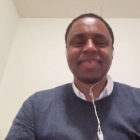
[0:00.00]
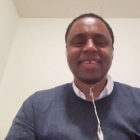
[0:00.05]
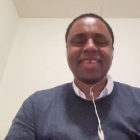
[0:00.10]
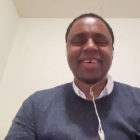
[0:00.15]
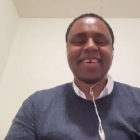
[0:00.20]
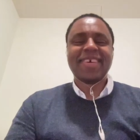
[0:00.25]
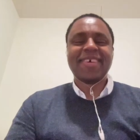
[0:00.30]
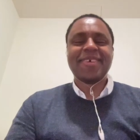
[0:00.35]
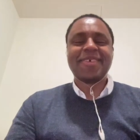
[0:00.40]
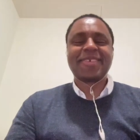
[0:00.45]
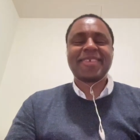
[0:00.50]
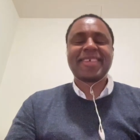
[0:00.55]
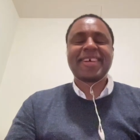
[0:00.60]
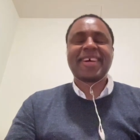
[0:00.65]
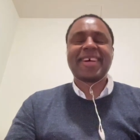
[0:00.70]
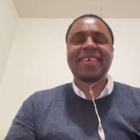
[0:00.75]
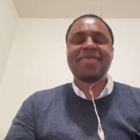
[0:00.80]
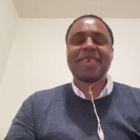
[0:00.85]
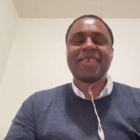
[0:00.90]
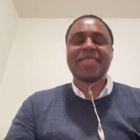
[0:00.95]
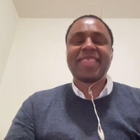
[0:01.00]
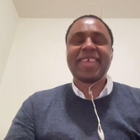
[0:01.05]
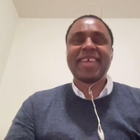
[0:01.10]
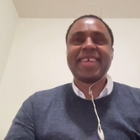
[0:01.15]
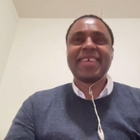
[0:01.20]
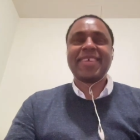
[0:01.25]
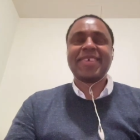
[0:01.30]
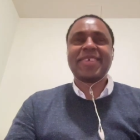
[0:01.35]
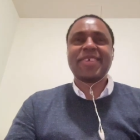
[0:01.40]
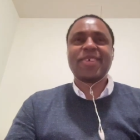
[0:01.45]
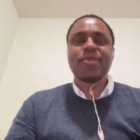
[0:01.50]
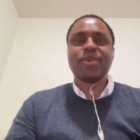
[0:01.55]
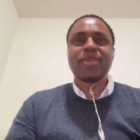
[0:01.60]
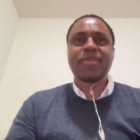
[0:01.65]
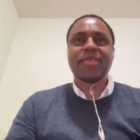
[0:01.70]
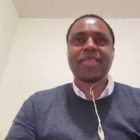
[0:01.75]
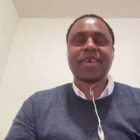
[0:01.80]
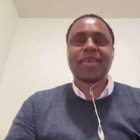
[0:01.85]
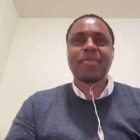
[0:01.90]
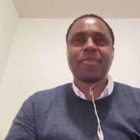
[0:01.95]
Oh, Scott, well, thank you so much for
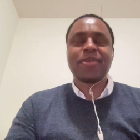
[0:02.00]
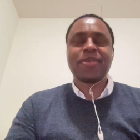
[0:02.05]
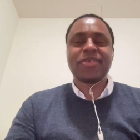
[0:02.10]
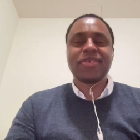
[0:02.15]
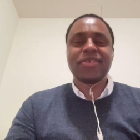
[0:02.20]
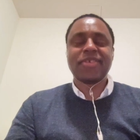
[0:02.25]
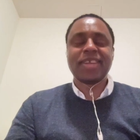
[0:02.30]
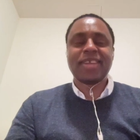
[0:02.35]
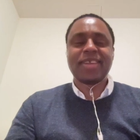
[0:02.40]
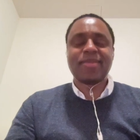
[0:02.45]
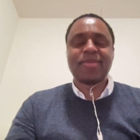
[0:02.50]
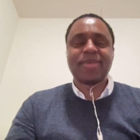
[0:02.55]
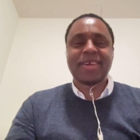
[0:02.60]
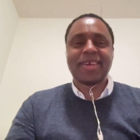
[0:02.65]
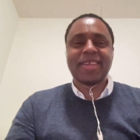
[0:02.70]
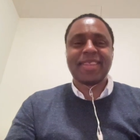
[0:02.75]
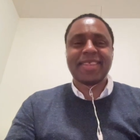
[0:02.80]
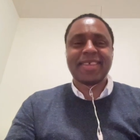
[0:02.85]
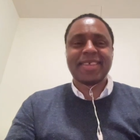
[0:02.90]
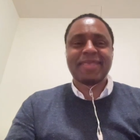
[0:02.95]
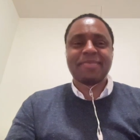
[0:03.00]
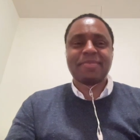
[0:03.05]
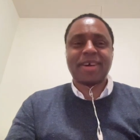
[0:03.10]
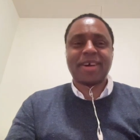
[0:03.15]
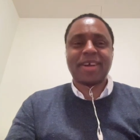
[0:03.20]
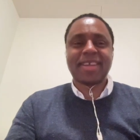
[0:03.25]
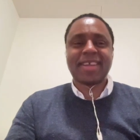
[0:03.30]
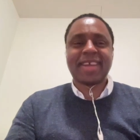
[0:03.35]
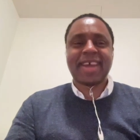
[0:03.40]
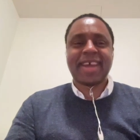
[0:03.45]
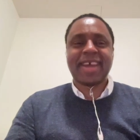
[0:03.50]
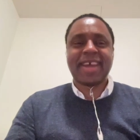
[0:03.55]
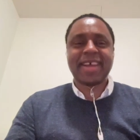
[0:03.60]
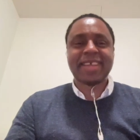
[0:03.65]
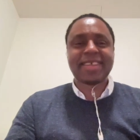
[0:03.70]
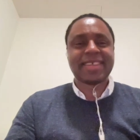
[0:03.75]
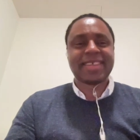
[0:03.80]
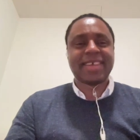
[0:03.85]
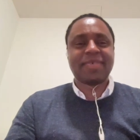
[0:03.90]
the opportunity to be on this podcast.